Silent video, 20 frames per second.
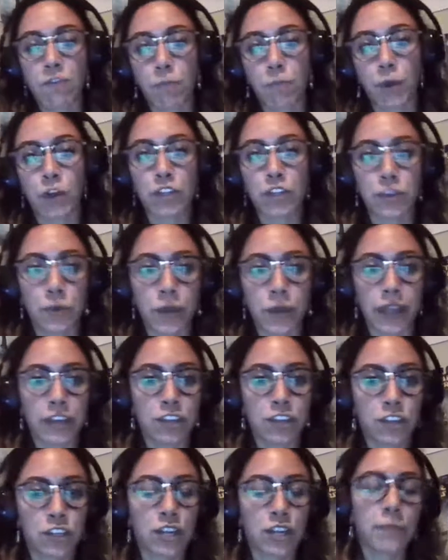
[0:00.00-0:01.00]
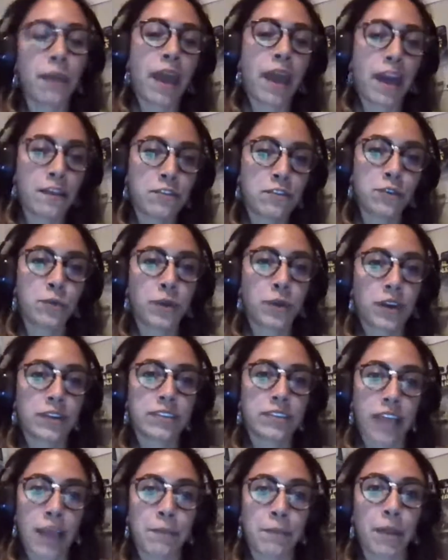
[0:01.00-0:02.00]
a personal relationship afterwards,
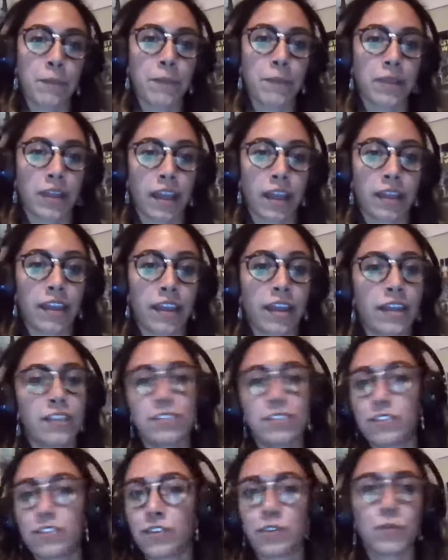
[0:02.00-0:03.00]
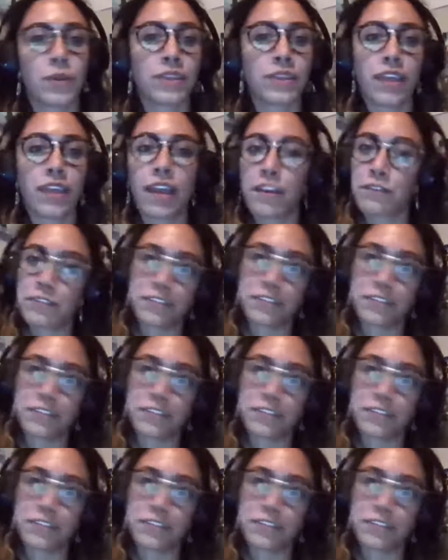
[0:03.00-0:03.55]
I might be like, dude, what the heck?